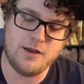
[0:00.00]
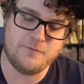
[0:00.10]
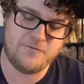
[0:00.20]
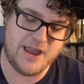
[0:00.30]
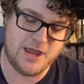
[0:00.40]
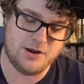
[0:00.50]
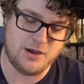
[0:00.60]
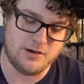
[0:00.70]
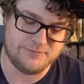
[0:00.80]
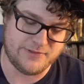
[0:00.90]
fan
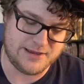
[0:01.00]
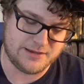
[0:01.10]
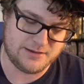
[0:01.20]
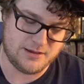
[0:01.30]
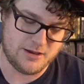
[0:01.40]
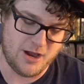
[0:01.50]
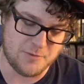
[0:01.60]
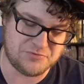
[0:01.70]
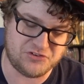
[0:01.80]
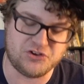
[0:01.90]
of like
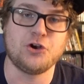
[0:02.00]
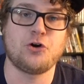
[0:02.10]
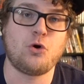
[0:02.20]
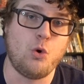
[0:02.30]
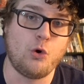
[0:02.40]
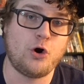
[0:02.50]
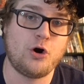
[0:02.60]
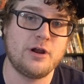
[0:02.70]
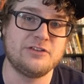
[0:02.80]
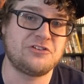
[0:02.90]
obscure
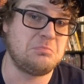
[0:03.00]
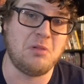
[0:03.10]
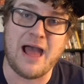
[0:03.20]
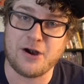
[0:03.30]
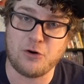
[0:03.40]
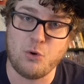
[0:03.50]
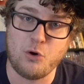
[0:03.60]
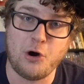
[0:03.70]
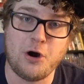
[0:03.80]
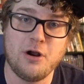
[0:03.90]
horror, splatter
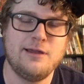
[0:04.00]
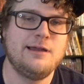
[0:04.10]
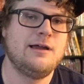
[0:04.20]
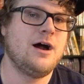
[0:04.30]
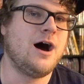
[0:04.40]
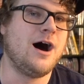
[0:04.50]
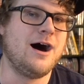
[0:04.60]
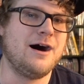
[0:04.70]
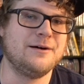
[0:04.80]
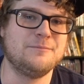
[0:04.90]
horror,
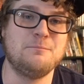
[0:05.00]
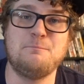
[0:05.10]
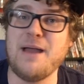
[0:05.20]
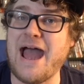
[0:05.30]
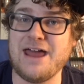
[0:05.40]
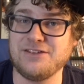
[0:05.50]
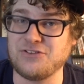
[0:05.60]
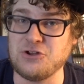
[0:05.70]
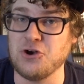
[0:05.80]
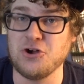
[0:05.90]
bad it's
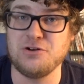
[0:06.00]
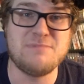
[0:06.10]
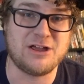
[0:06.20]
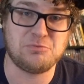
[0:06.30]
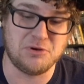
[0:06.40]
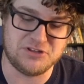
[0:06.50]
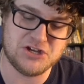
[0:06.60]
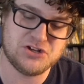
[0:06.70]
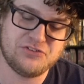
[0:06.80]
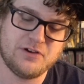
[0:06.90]
good,
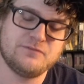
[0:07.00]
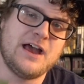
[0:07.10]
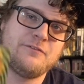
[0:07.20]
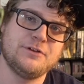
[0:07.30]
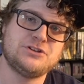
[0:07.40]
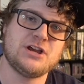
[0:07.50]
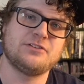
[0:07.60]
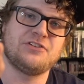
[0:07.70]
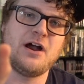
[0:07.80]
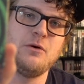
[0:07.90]
exploitation stuff, definitely check
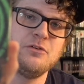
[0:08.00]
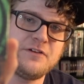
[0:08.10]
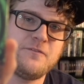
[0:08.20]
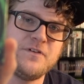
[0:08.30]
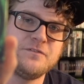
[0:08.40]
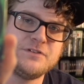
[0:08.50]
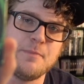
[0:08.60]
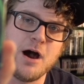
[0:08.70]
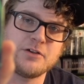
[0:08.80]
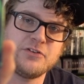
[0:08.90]
this out. It was like
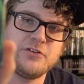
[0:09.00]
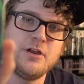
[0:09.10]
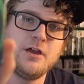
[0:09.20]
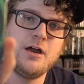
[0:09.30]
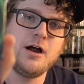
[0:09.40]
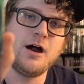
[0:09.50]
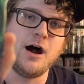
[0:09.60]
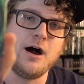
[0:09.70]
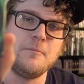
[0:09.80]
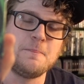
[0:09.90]
$50
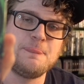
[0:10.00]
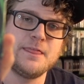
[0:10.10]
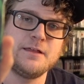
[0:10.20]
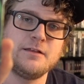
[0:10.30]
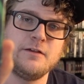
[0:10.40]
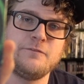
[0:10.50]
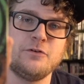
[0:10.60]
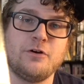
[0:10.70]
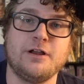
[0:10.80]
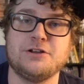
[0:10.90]
if
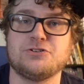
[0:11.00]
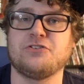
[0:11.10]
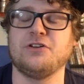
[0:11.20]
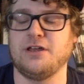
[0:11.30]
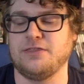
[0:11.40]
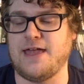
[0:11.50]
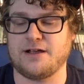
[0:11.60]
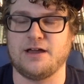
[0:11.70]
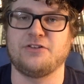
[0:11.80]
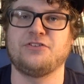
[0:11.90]
you're interested in that
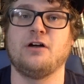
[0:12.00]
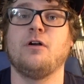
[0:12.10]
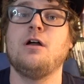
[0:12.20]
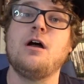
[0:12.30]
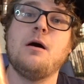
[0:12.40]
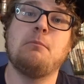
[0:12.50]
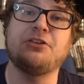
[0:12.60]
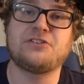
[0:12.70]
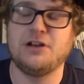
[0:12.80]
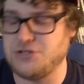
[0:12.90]
kind of stuff. But that's going